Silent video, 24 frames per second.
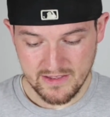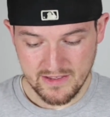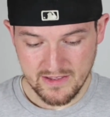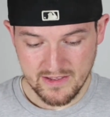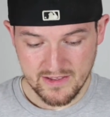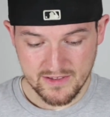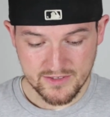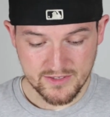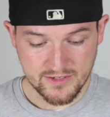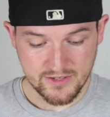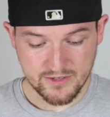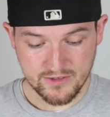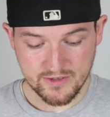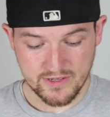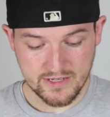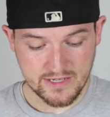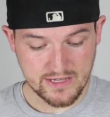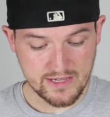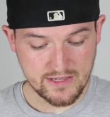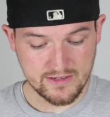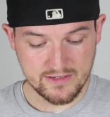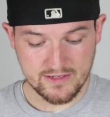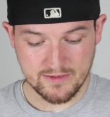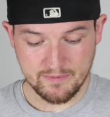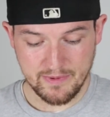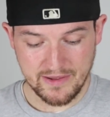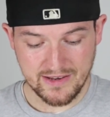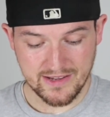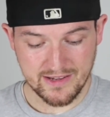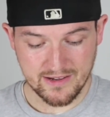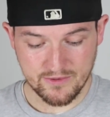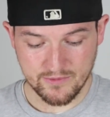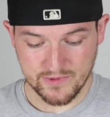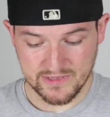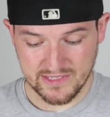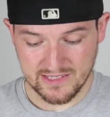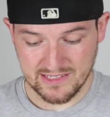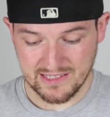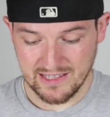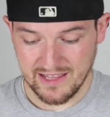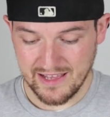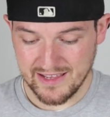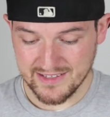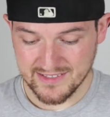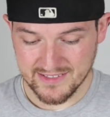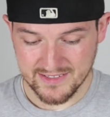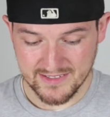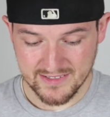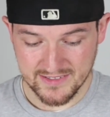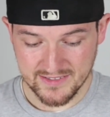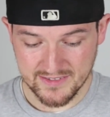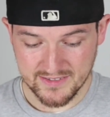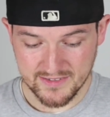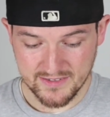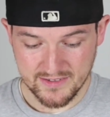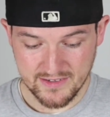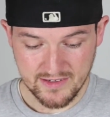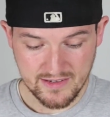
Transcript: So again, depending on what the class is,